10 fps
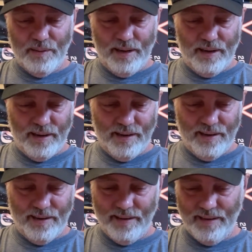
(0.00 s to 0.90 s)
And
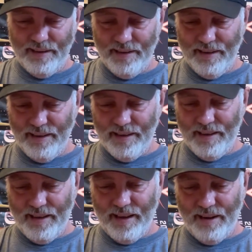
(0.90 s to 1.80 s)

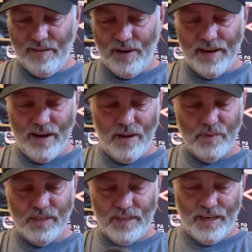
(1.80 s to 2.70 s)
right now I'm
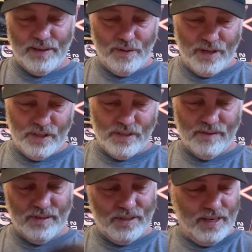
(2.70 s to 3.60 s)
just like, do I
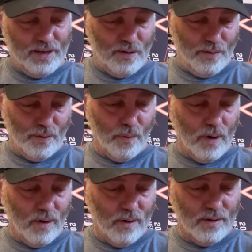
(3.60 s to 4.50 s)
just stick it on the
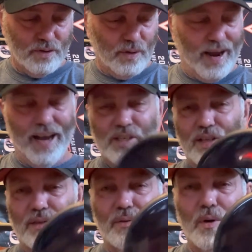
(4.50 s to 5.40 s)
wall or do I
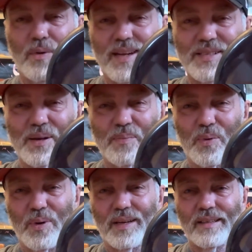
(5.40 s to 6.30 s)
actually throw it at some
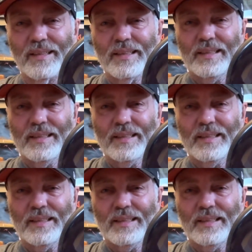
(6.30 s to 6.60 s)
point?